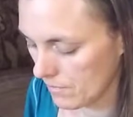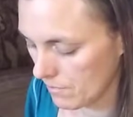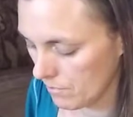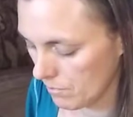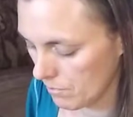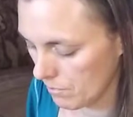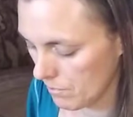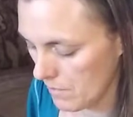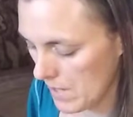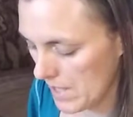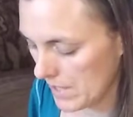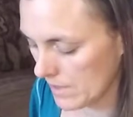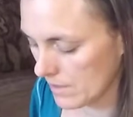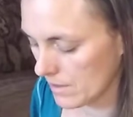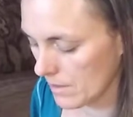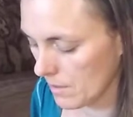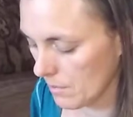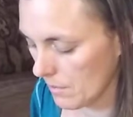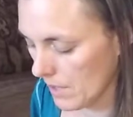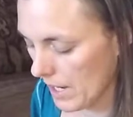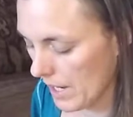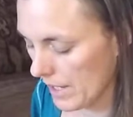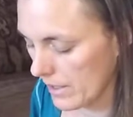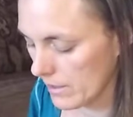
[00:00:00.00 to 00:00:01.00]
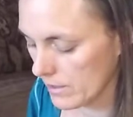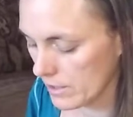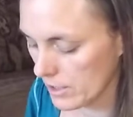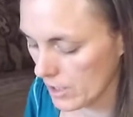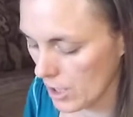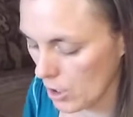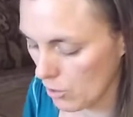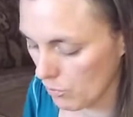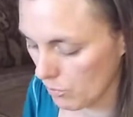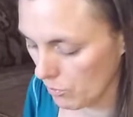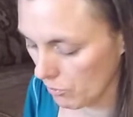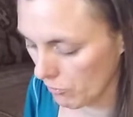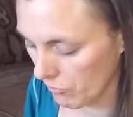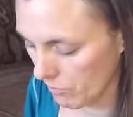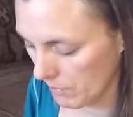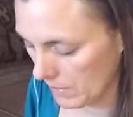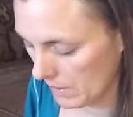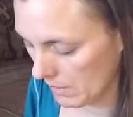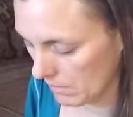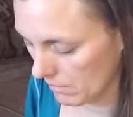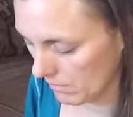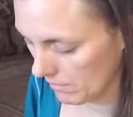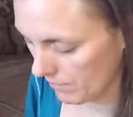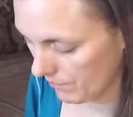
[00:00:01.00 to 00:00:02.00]
make some kind of slow
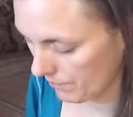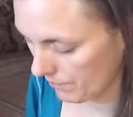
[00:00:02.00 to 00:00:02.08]
movement.